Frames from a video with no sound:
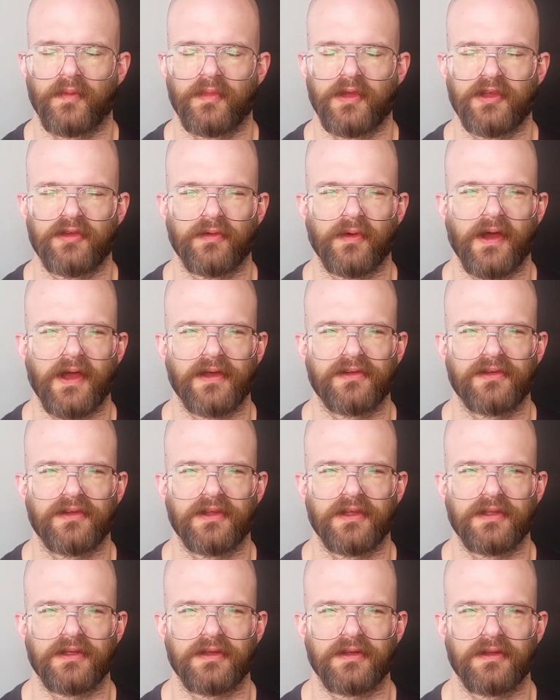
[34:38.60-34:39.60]
beeswax
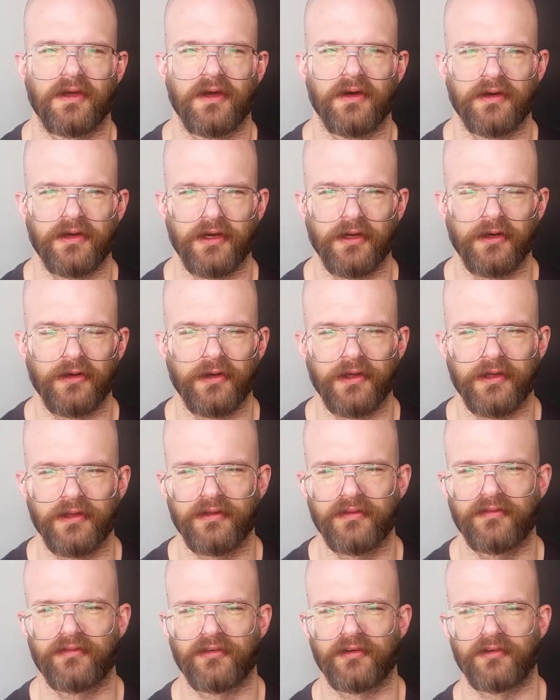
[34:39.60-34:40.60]
and coconut
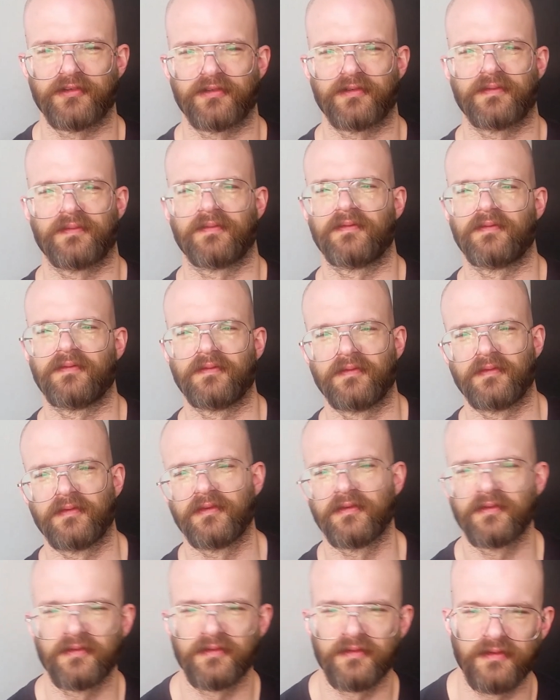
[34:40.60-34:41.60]
oil, first
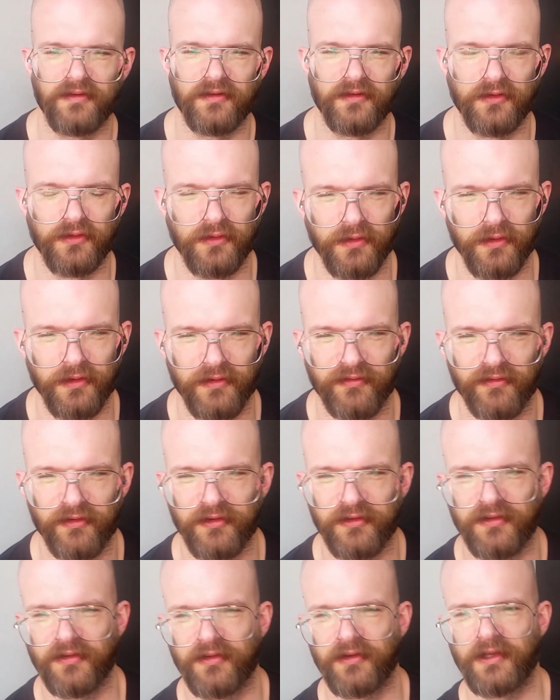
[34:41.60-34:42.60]

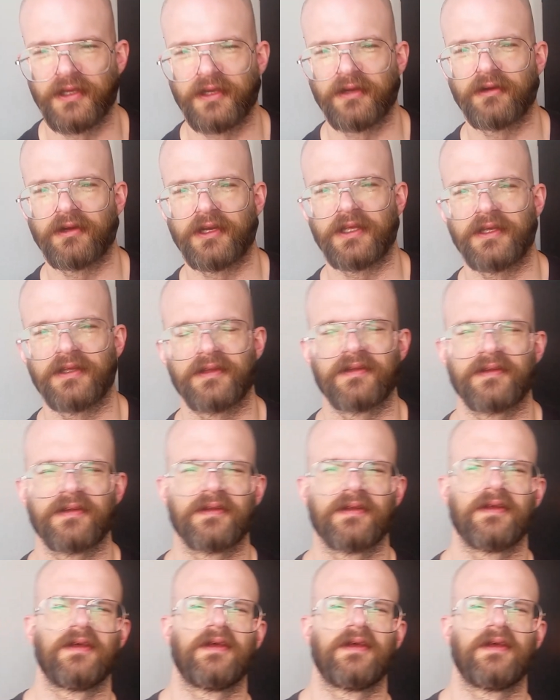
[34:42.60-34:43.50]
three ingredients.